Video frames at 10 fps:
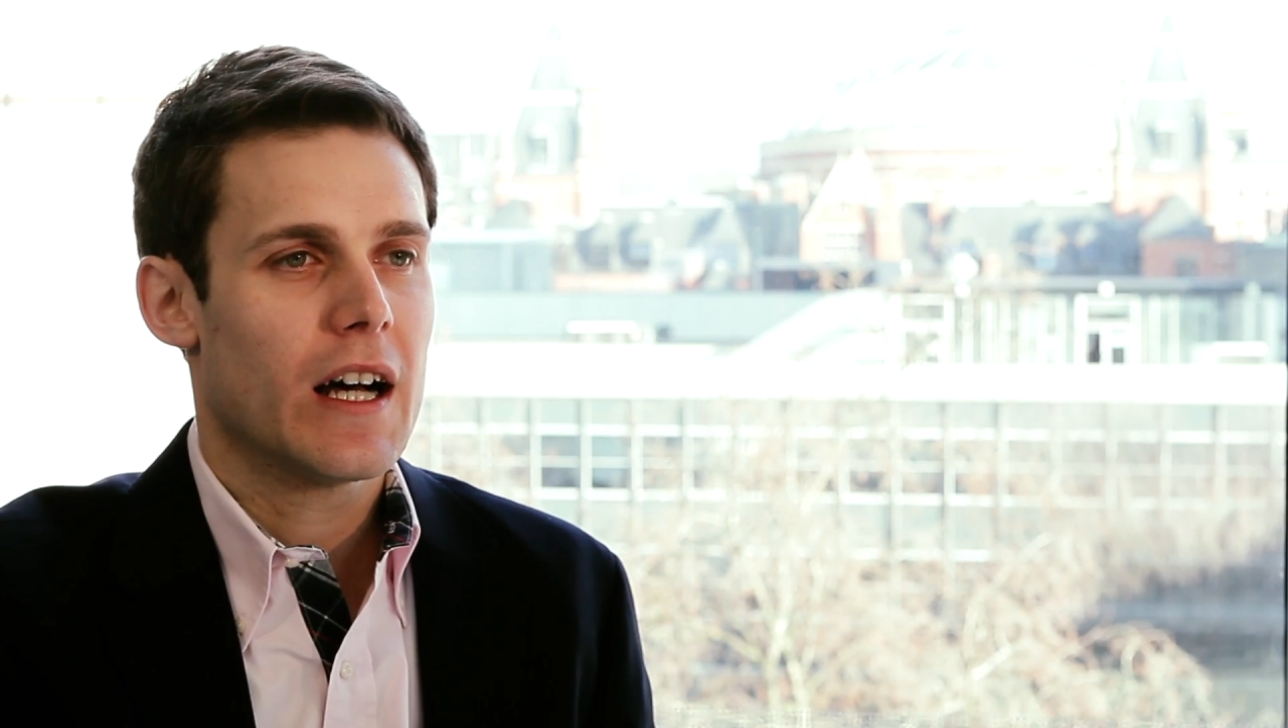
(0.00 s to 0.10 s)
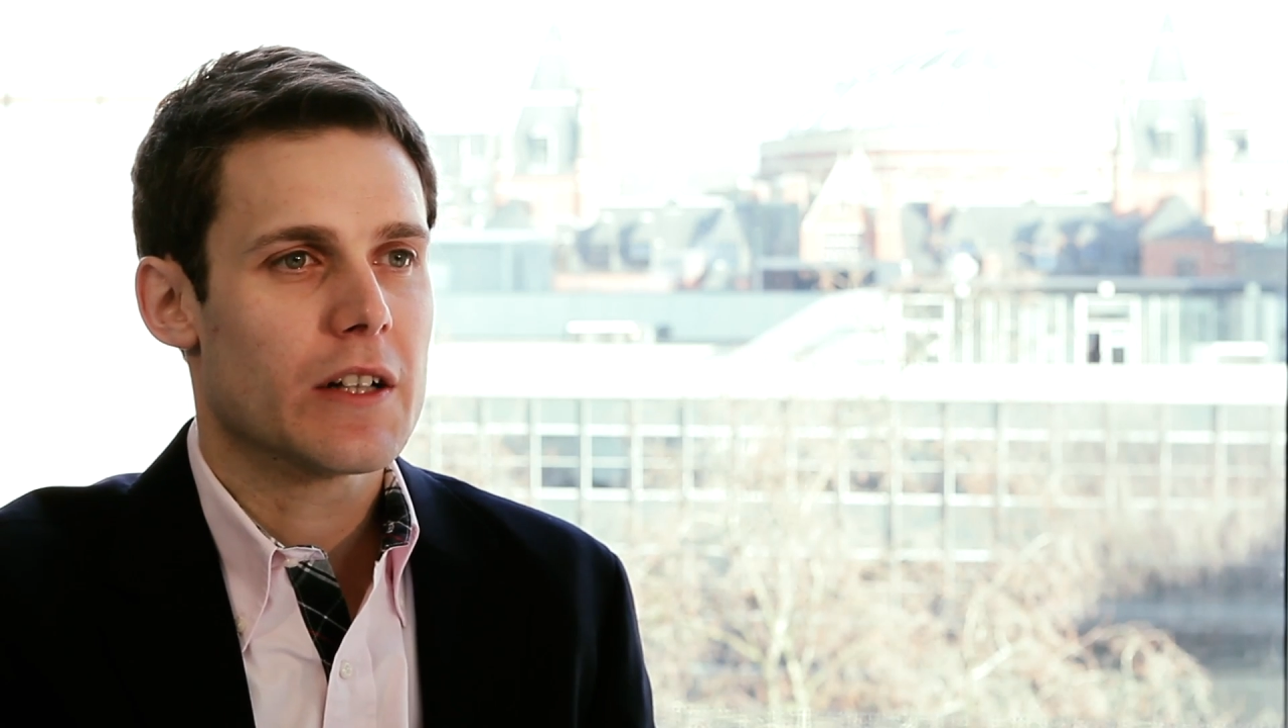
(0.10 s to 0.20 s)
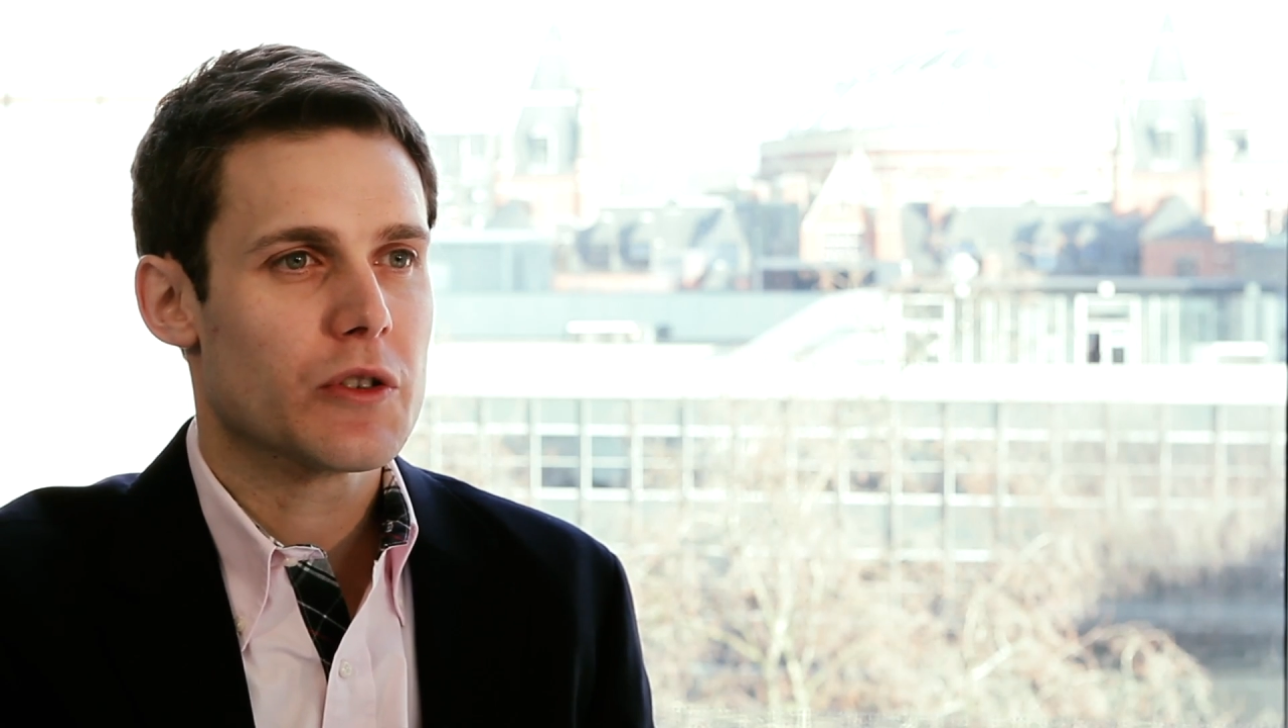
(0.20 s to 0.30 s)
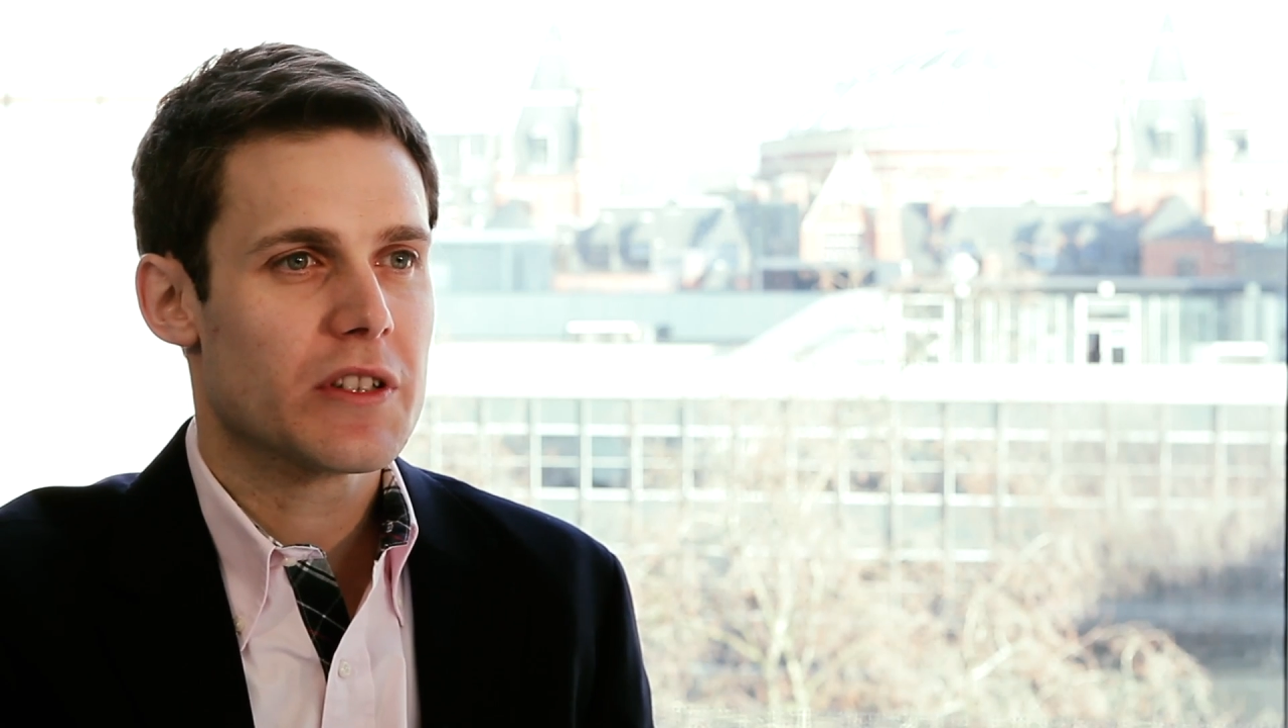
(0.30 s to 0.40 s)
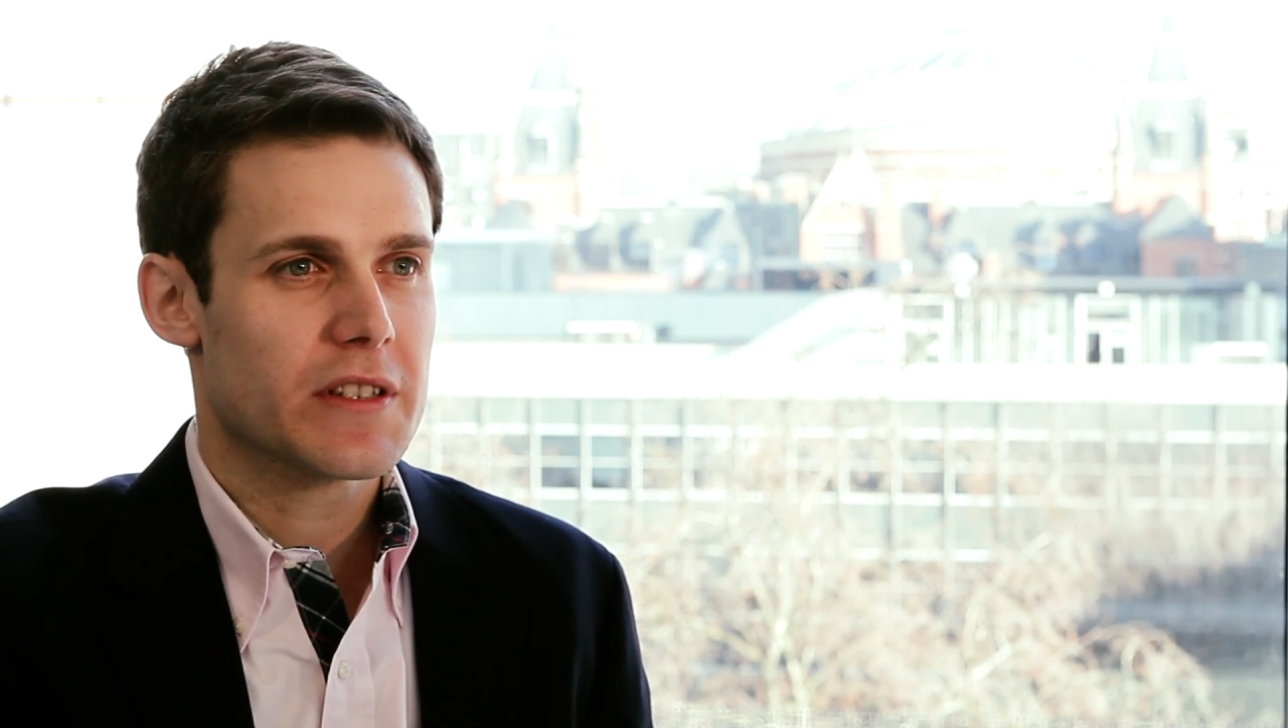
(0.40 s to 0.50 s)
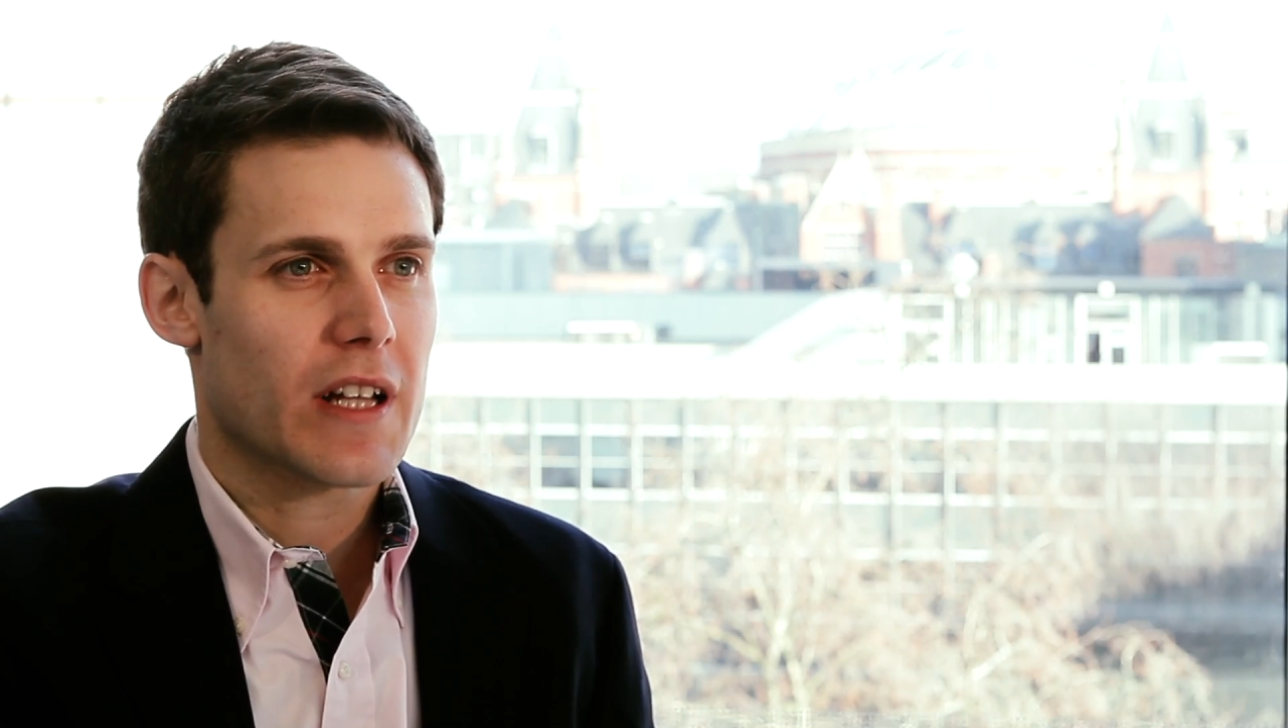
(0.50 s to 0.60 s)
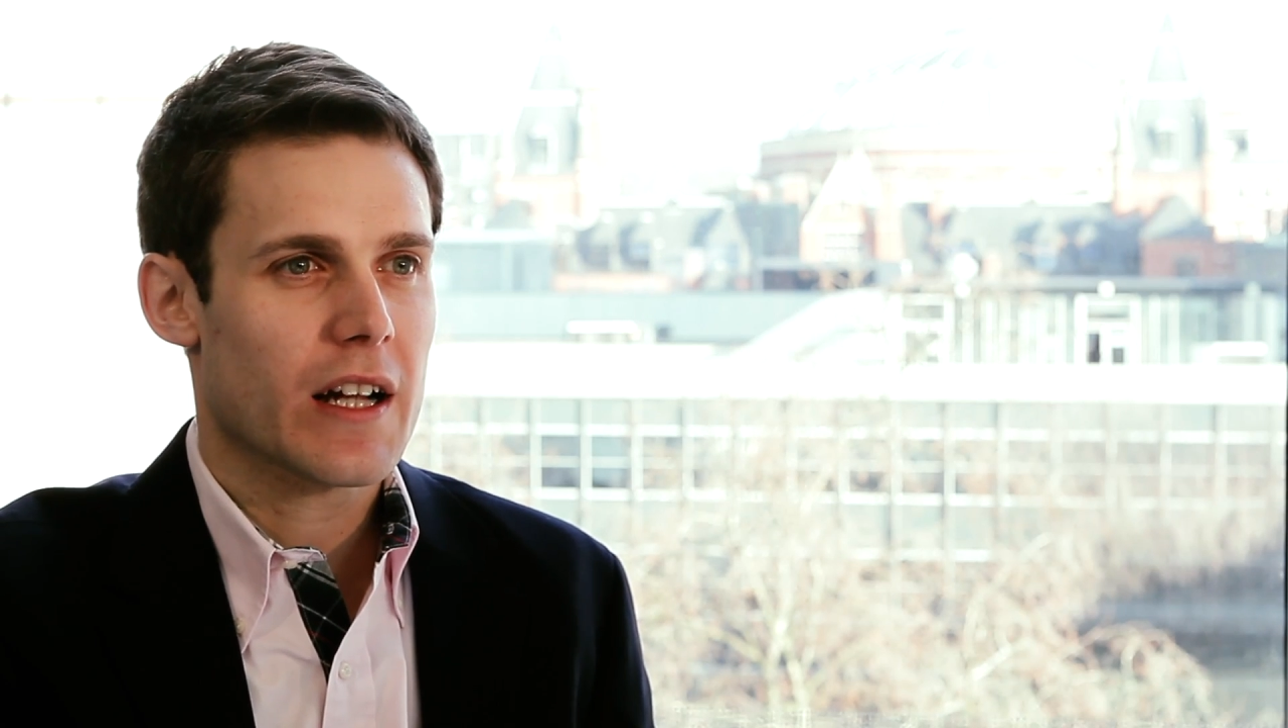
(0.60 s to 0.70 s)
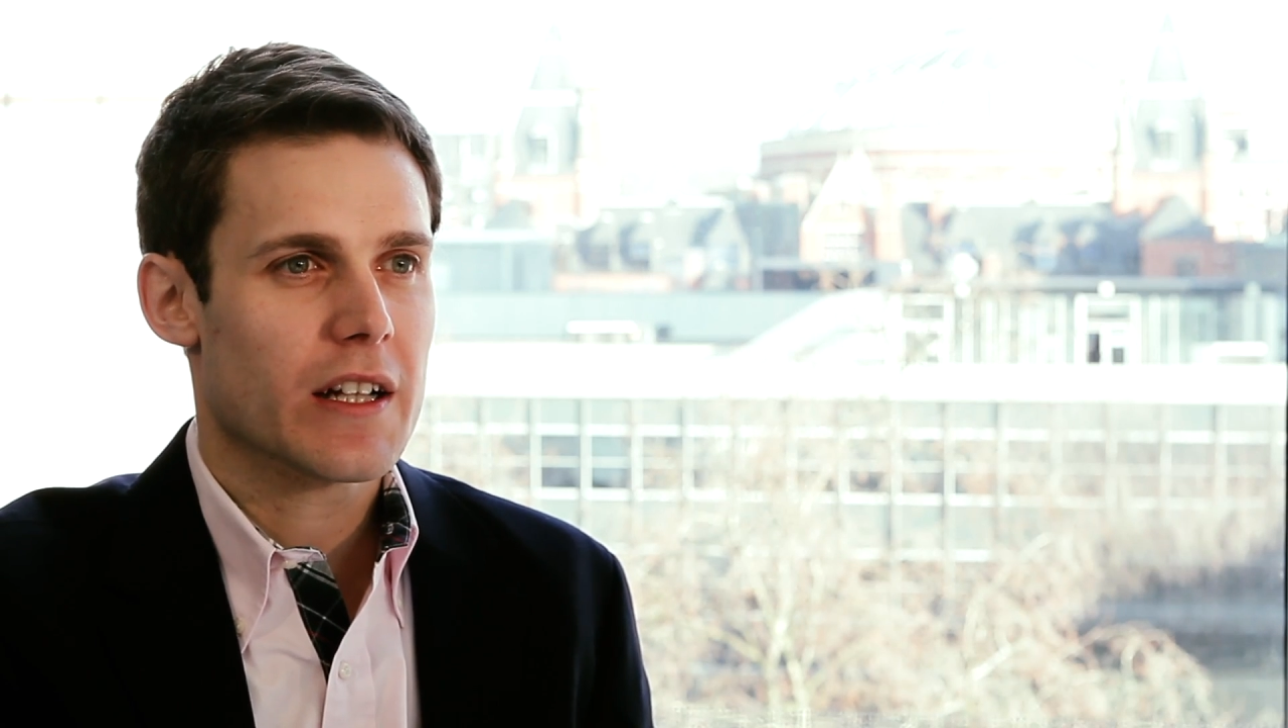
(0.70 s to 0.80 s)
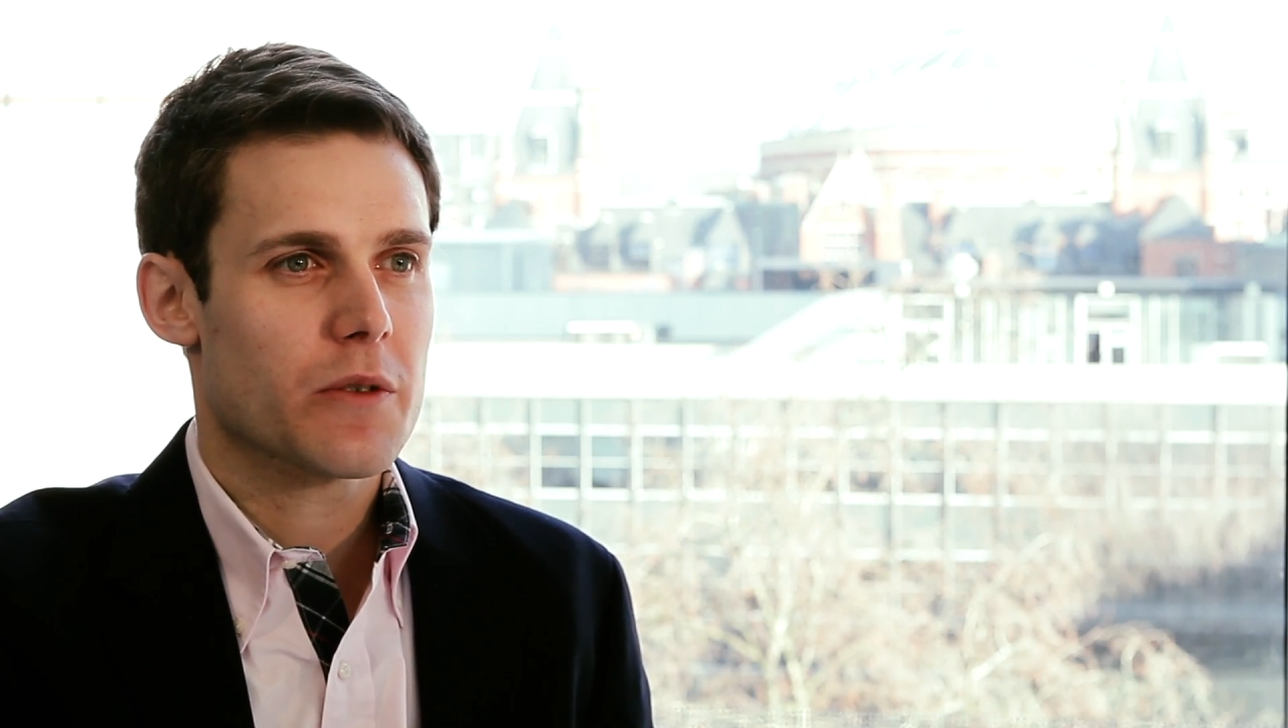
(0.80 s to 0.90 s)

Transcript: uh, to design